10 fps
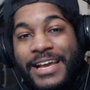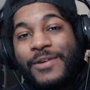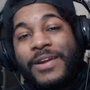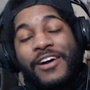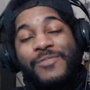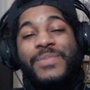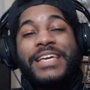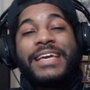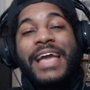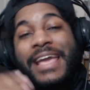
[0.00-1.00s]
It would help
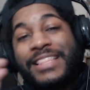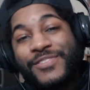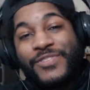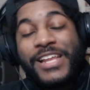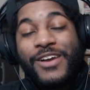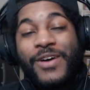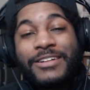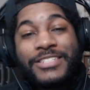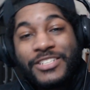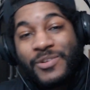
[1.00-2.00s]
me and the video
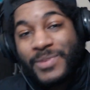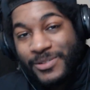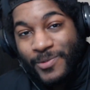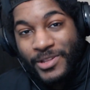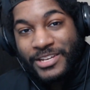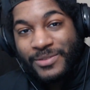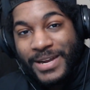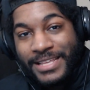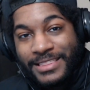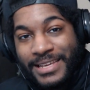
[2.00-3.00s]
out so much more than you
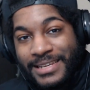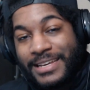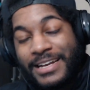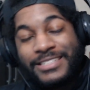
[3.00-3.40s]
might think.